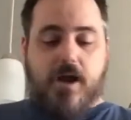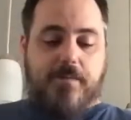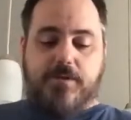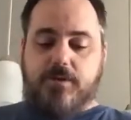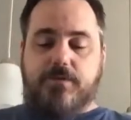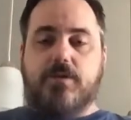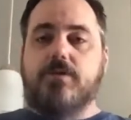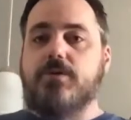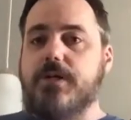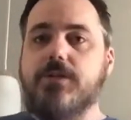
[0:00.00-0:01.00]
Copies of your
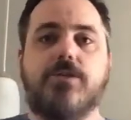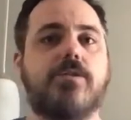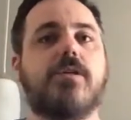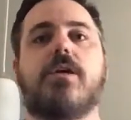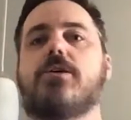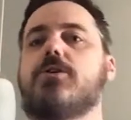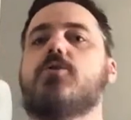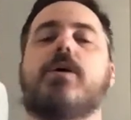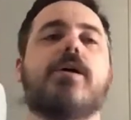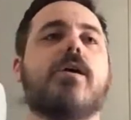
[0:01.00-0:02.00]
credentials, your
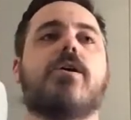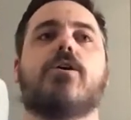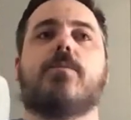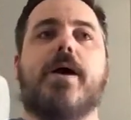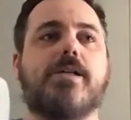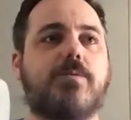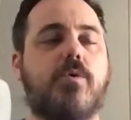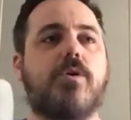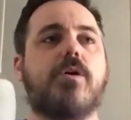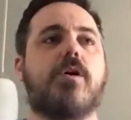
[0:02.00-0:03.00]
TWIC, your
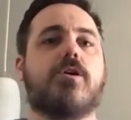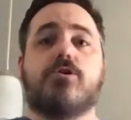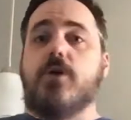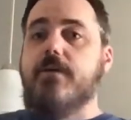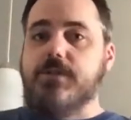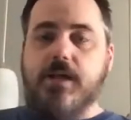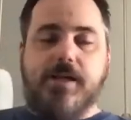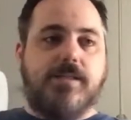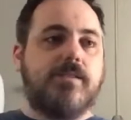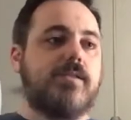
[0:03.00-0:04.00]
passport, your driver's
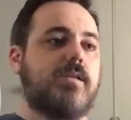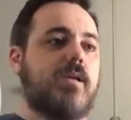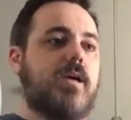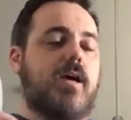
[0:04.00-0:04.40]
license.